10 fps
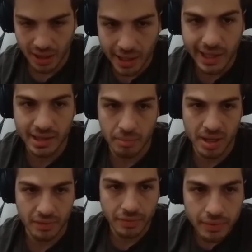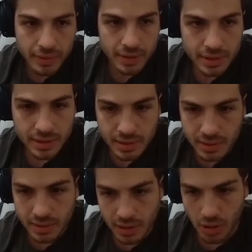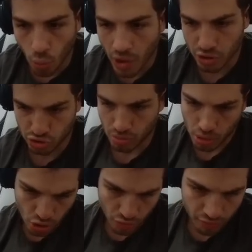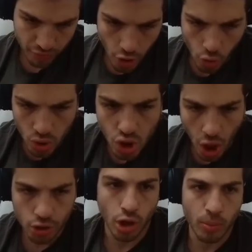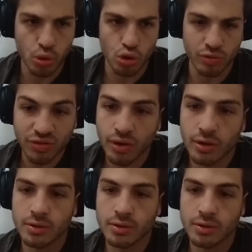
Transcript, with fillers: I like the beef. Where's the beef? We got the beef.